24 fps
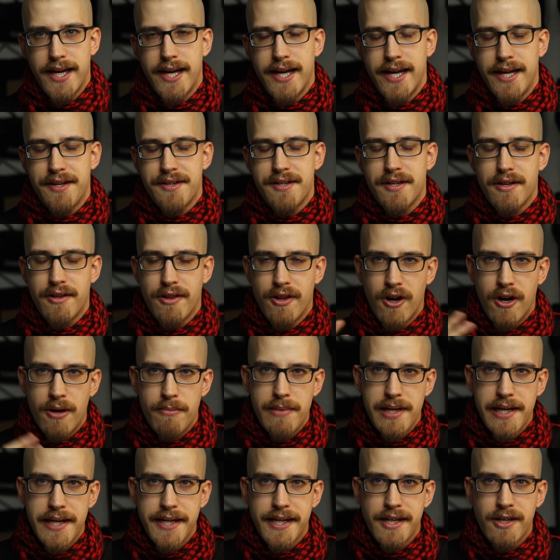And
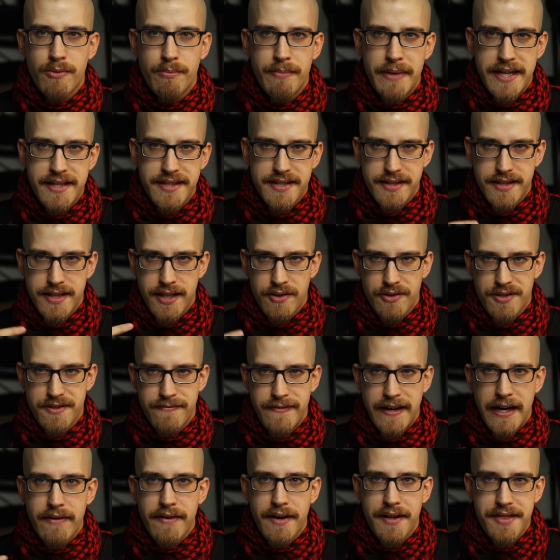normally you mix those
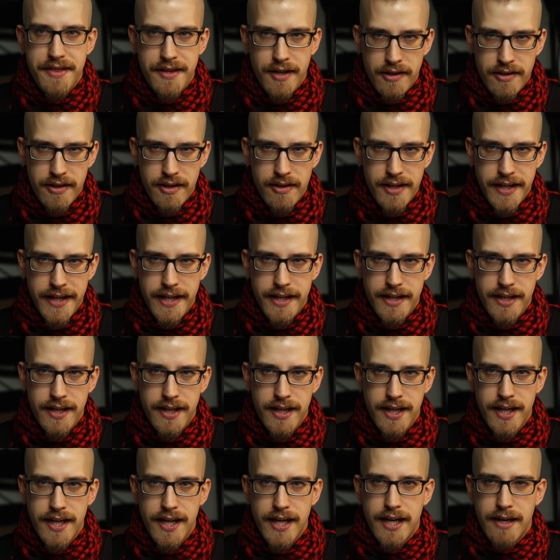very thoroughly,
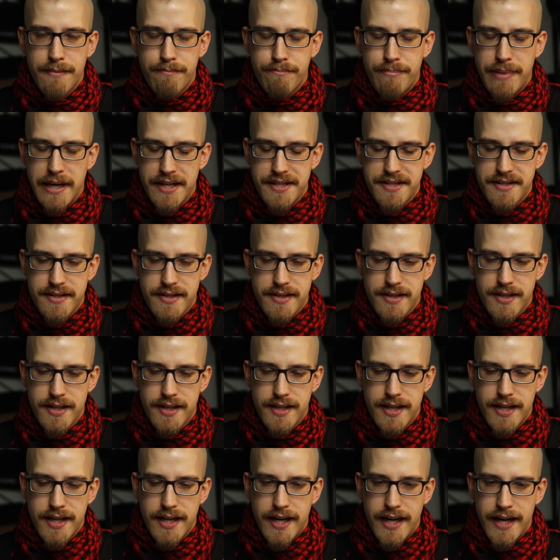but
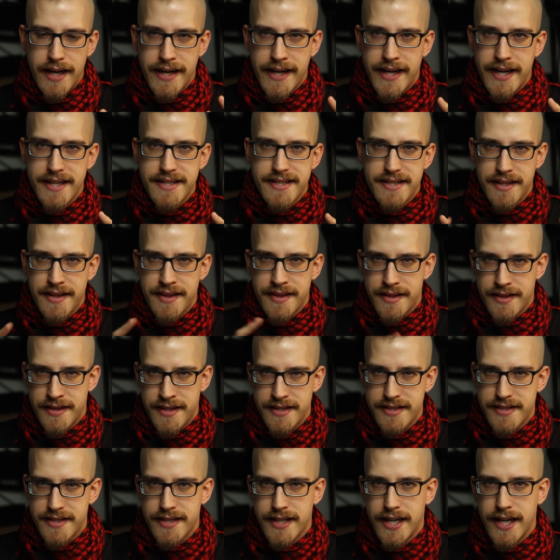I guess in
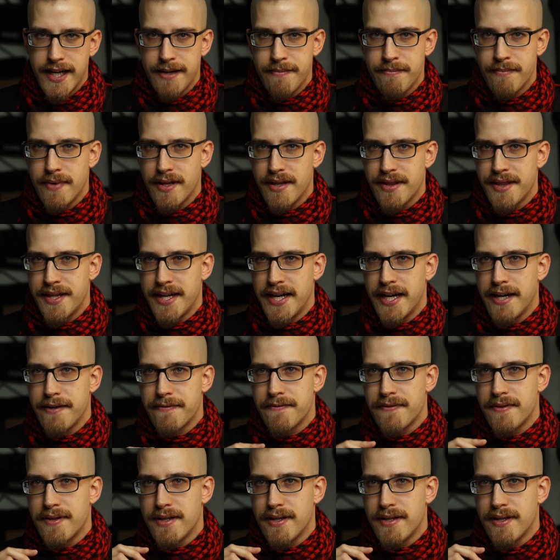this time they have